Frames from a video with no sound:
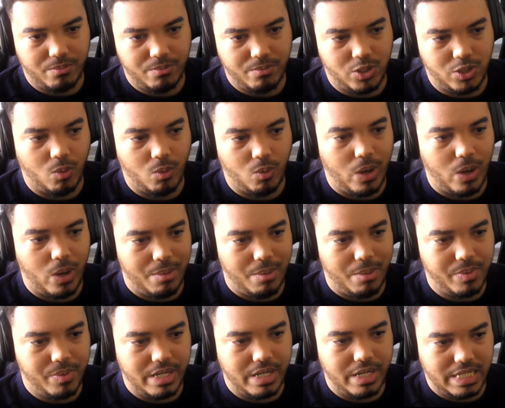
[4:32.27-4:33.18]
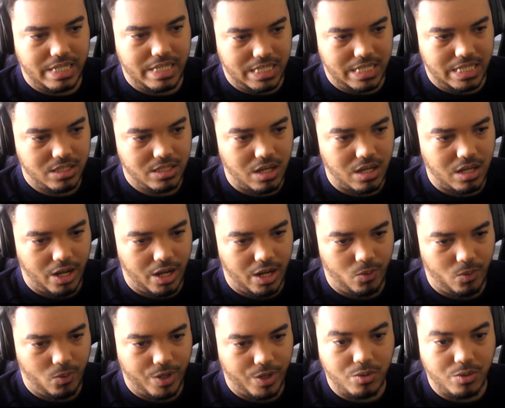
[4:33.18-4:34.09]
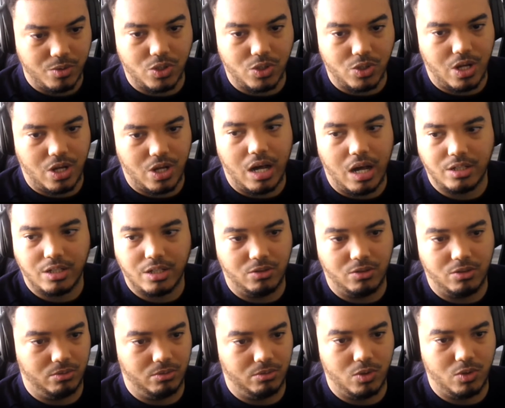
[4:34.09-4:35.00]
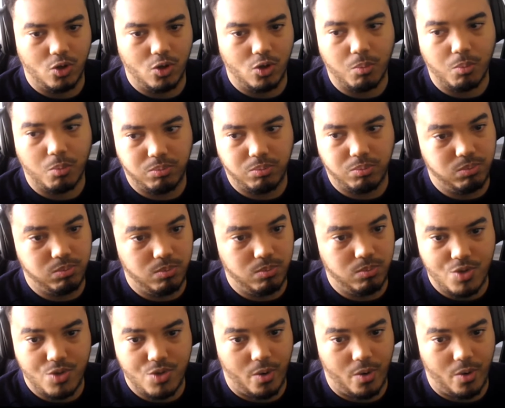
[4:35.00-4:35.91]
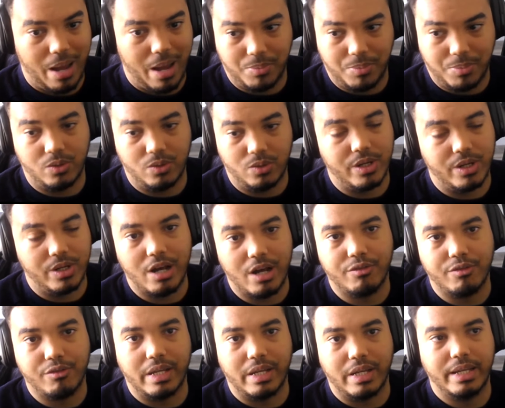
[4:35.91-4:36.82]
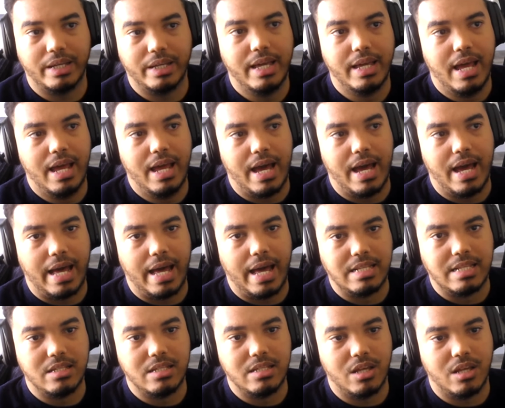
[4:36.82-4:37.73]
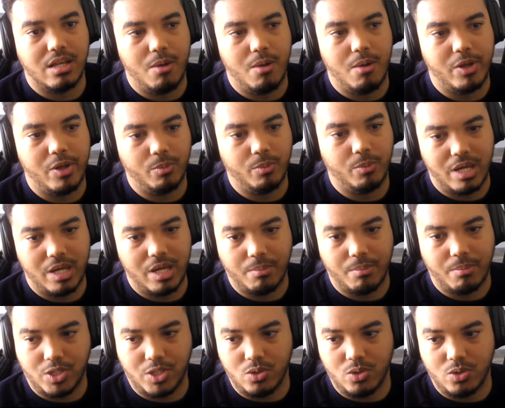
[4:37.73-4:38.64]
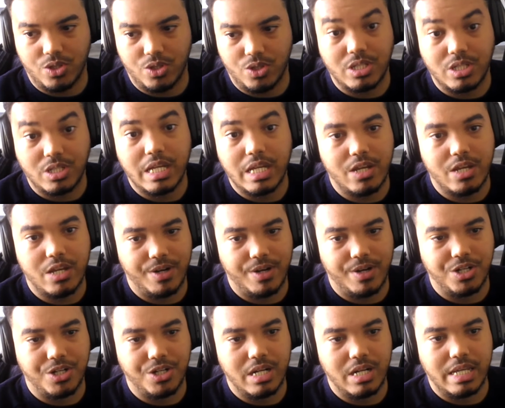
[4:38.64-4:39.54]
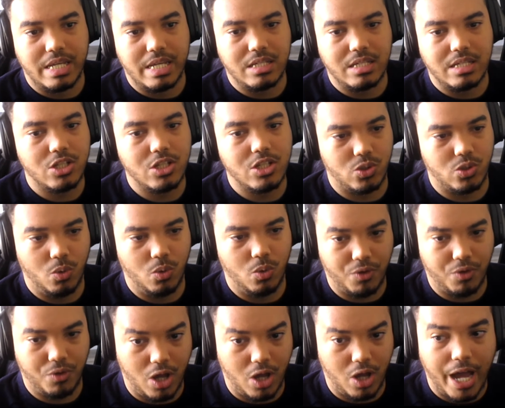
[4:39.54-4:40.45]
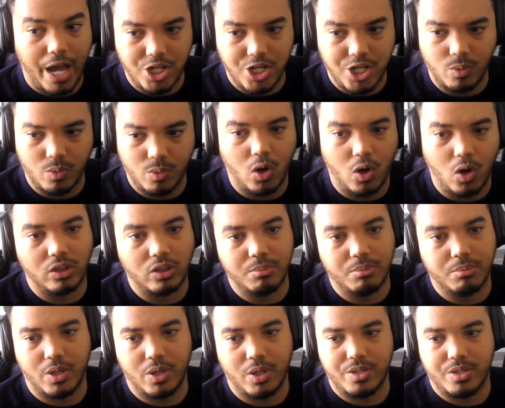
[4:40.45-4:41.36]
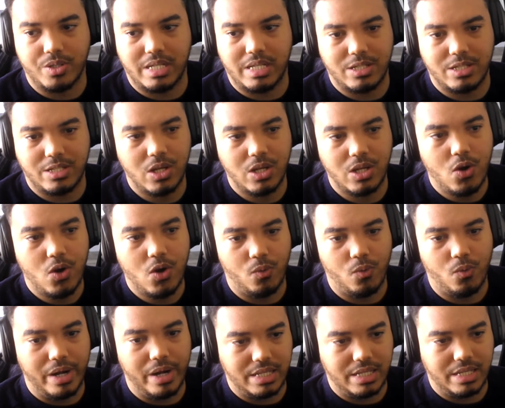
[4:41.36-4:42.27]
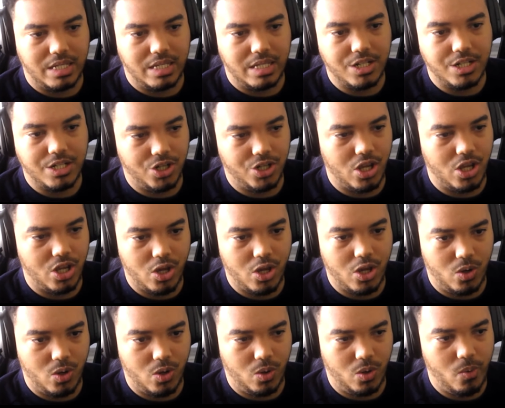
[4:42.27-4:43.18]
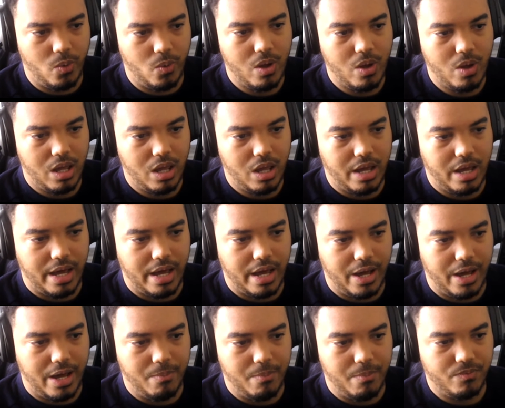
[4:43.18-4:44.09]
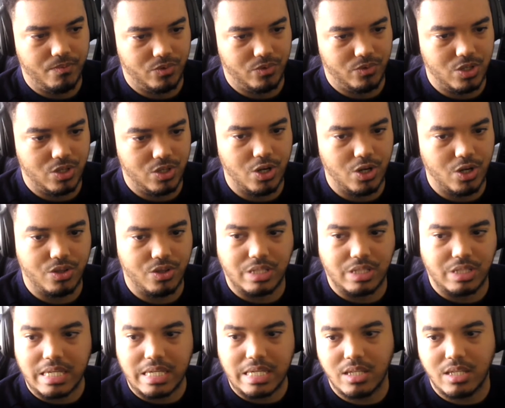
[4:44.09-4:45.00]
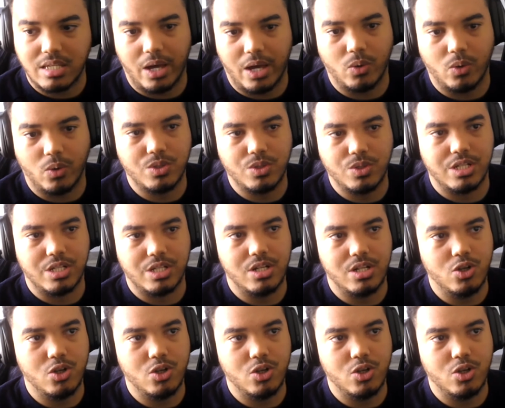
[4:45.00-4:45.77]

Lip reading: So what will happen is when you start, you'll know absolutely nothing, and it'll be up to the senior engineers to sort of guide you along the process, really teaching you, the details.